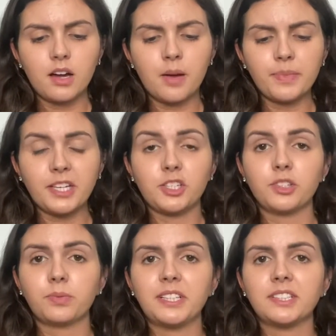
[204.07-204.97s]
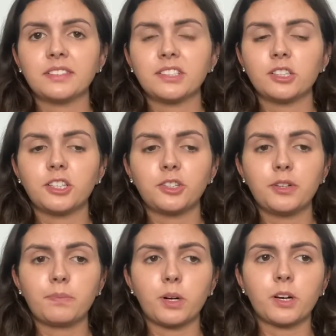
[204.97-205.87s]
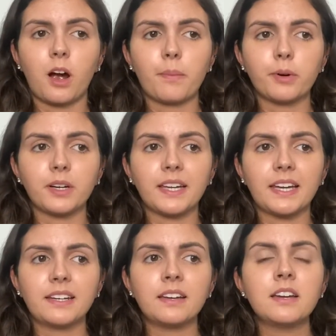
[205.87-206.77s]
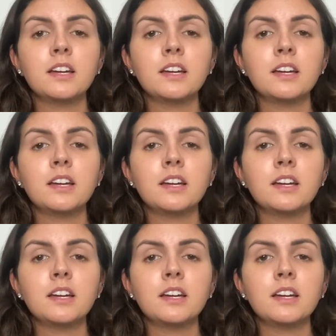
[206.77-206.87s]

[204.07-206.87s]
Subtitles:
They just recently started doing park hopper again.